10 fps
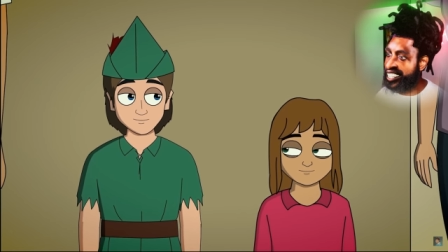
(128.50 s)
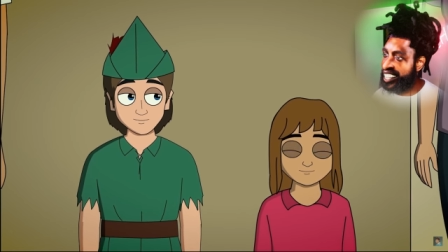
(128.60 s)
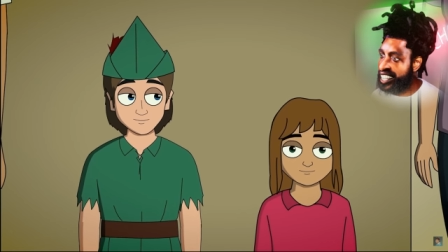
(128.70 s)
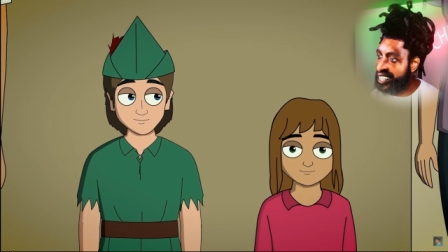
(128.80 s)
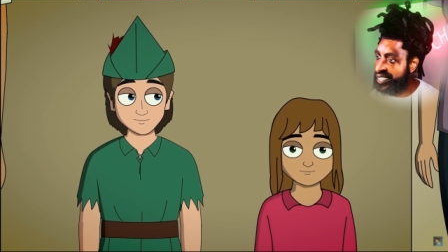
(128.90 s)

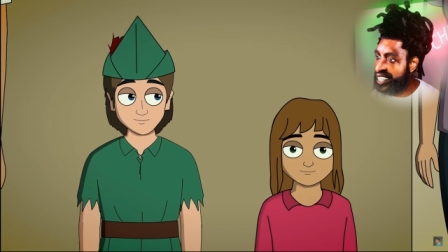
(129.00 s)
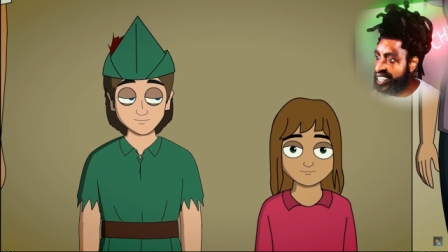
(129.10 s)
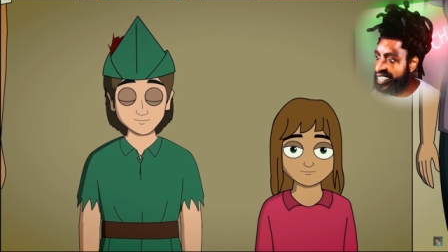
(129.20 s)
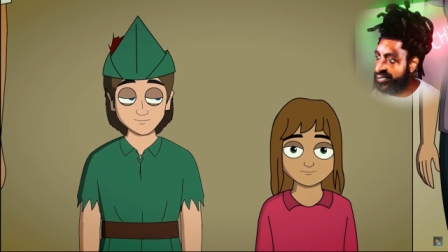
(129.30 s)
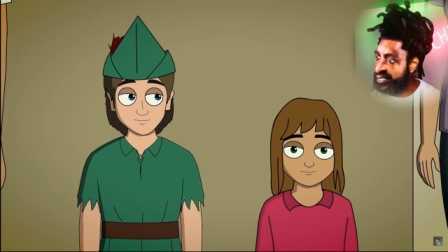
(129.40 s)
was her
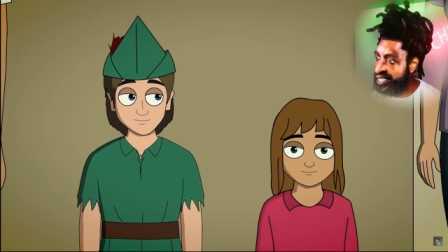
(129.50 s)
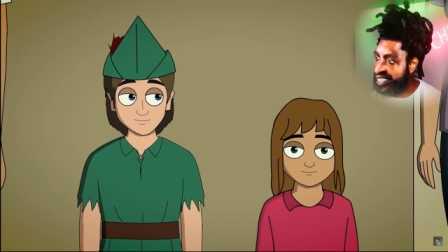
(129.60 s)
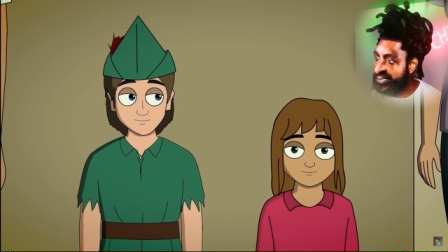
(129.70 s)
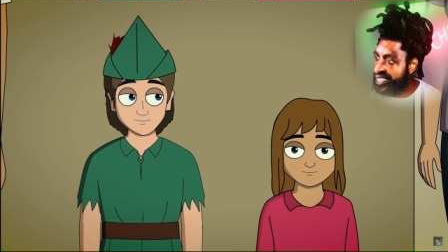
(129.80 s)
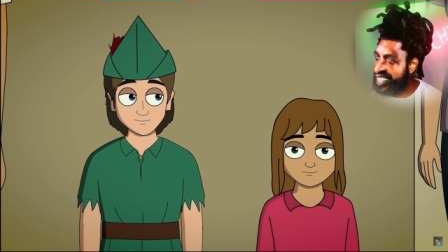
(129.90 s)
favorite
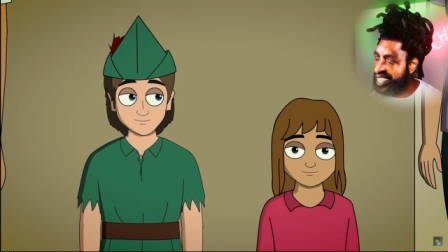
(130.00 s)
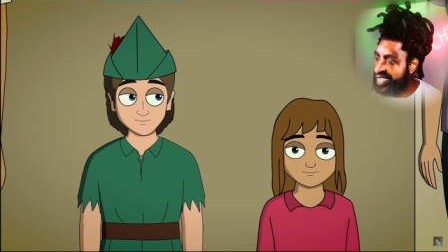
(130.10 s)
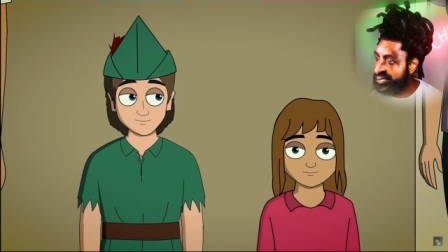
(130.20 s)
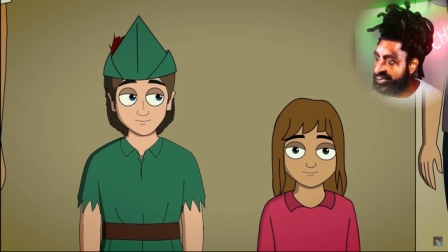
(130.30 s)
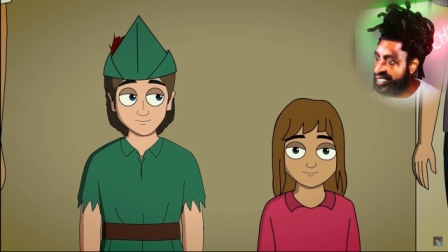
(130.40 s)
basically always
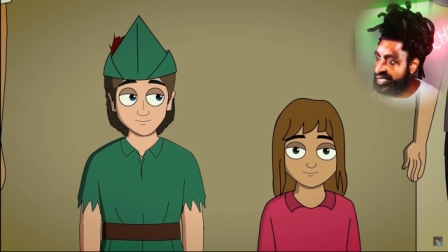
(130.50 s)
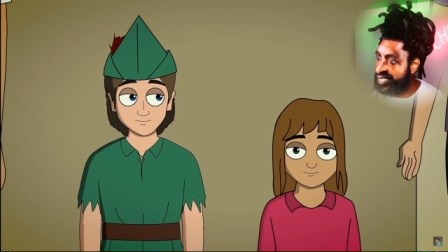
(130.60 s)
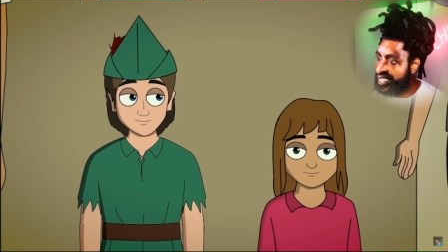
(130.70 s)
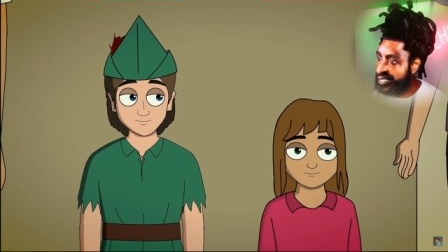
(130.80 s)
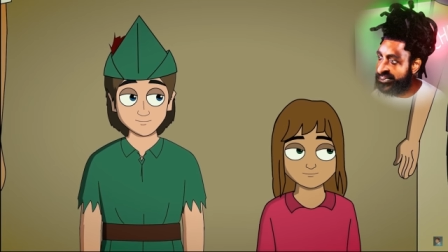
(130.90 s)
had to be in
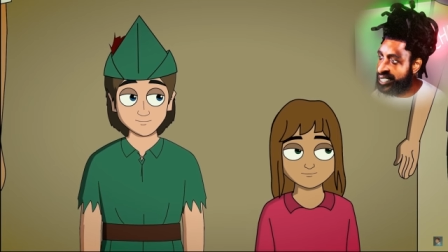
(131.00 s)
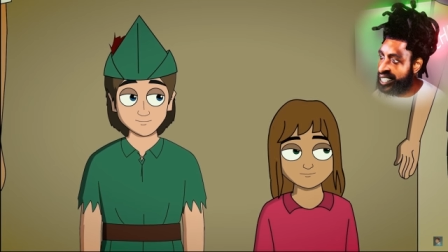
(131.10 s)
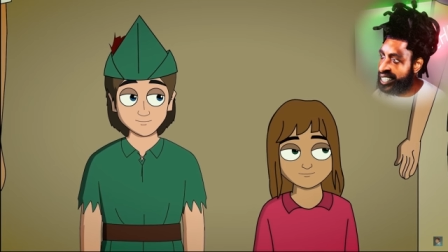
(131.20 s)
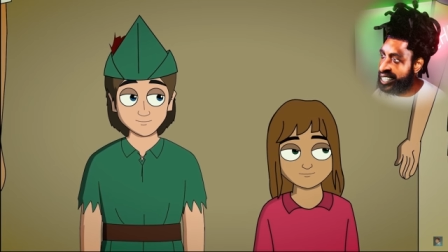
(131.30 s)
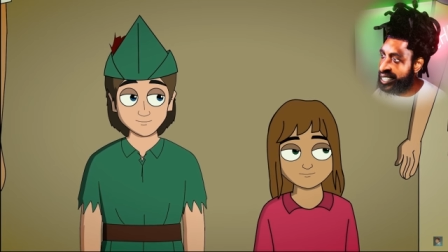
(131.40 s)
her sight or
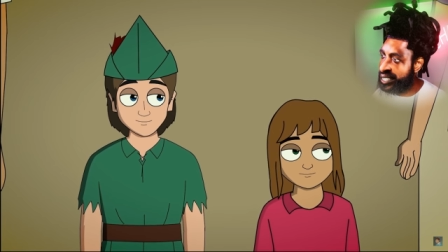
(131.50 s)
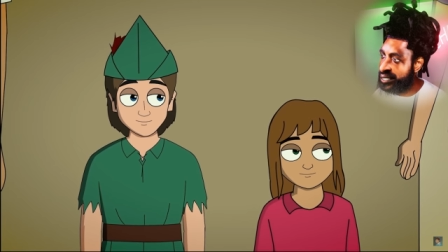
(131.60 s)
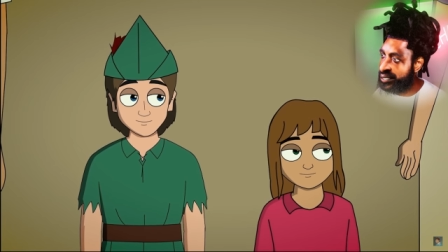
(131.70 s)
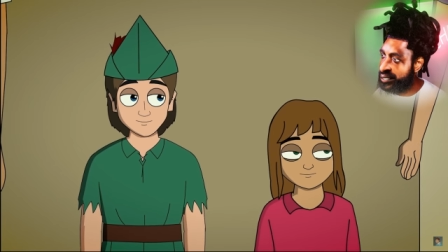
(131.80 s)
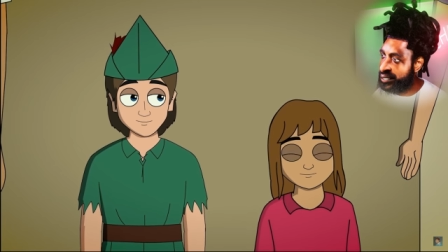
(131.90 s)
she would get
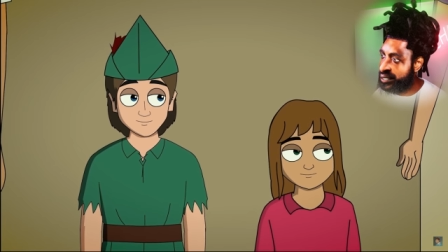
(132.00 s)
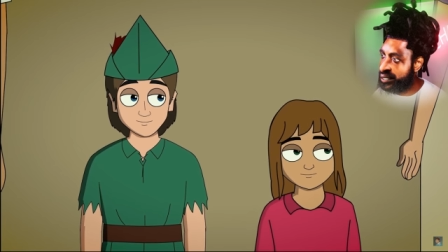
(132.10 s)
upset.